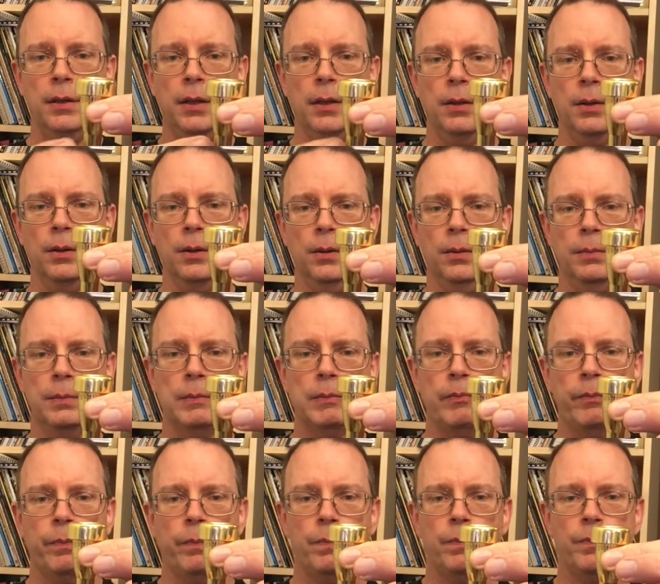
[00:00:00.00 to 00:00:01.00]
here,
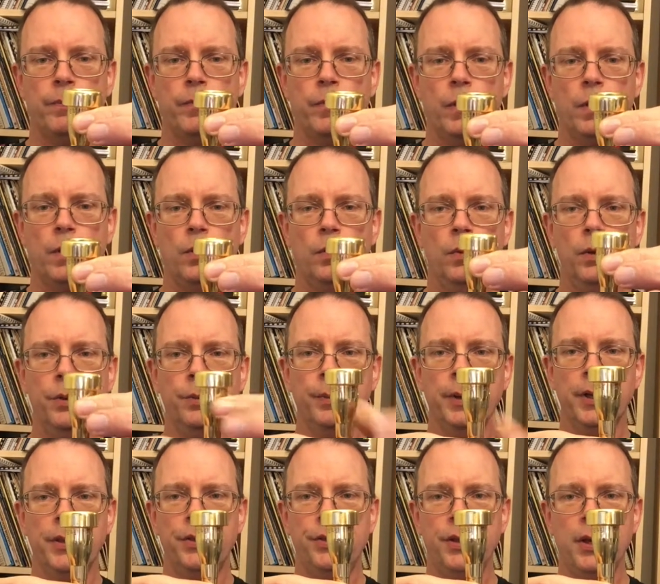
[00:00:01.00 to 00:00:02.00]
with
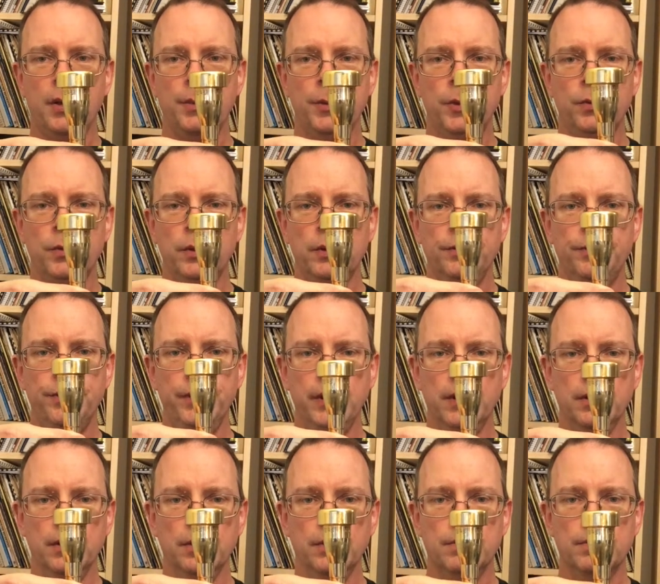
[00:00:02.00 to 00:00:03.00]
my thumb and one
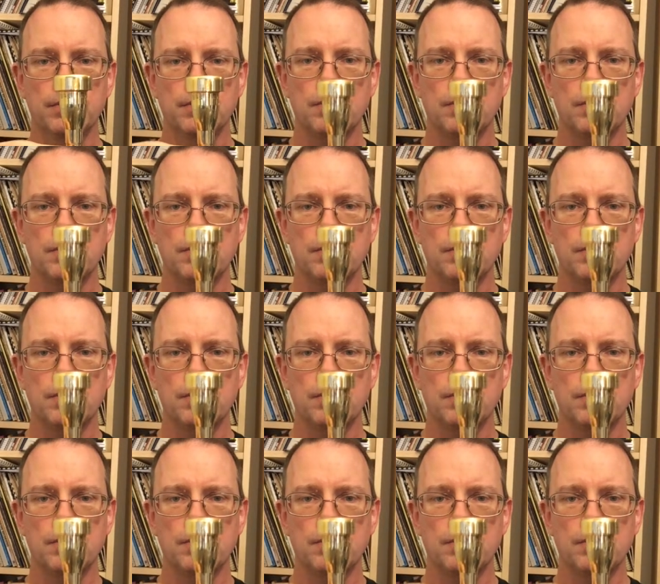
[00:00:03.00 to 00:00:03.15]
finger.